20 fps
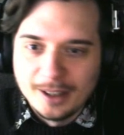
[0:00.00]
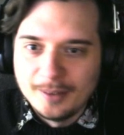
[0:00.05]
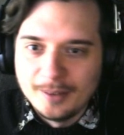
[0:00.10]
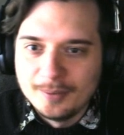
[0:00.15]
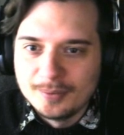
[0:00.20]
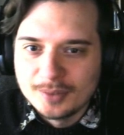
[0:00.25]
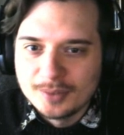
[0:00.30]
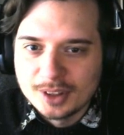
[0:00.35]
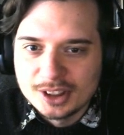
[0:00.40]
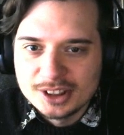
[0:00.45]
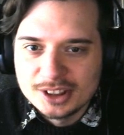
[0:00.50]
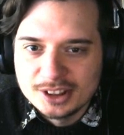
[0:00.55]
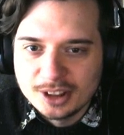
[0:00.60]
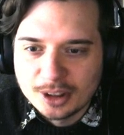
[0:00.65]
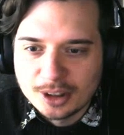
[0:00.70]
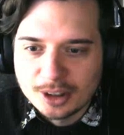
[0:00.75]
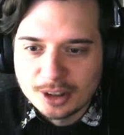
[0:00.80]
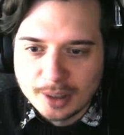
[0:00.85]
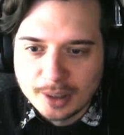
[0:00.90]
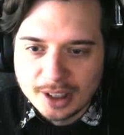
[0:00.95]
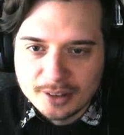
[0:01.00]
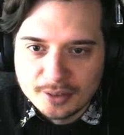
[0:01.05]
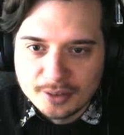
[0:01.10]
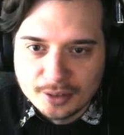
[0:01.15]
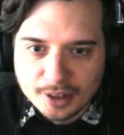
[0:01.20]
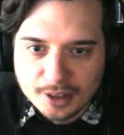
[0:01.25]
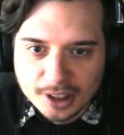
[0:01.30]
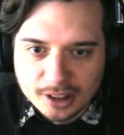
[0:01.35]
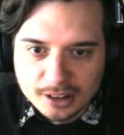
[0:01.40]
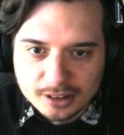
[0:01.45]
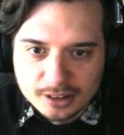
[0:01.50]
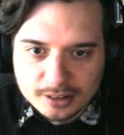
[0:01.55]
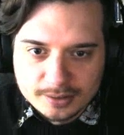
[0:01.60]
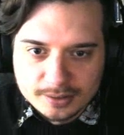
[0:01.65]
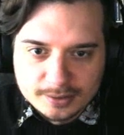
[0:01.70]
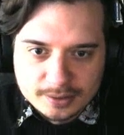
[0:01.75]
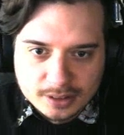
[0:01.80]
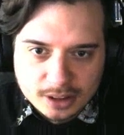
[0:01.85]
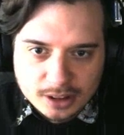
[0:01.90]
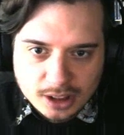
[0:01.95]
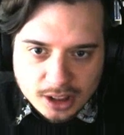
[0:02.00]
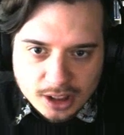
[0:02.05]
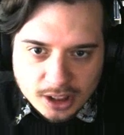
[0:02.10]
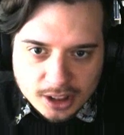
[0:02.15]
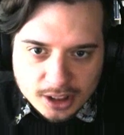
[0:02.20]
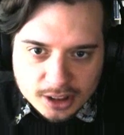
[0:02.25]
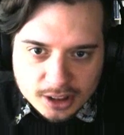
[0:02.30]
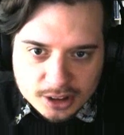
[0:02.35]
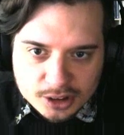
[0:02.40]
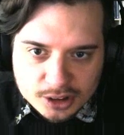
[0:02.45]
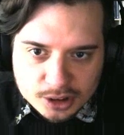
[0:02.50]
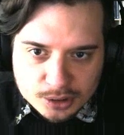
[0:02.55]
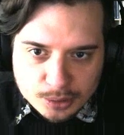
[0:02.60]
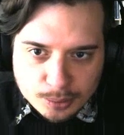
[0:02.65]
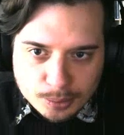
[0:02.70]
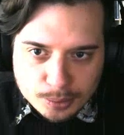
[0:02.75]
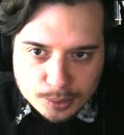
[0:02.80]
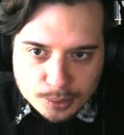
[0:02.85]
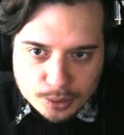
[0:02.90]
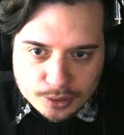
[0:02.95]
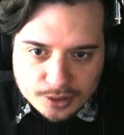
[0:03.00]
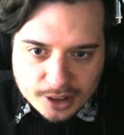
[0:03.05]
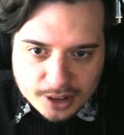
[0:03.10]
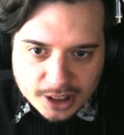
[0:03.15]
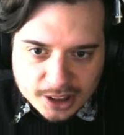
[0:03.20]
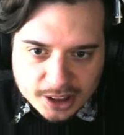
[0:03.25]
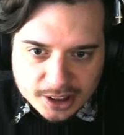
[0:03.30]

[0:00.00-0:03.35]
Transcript: This is the other blend file. I just removed that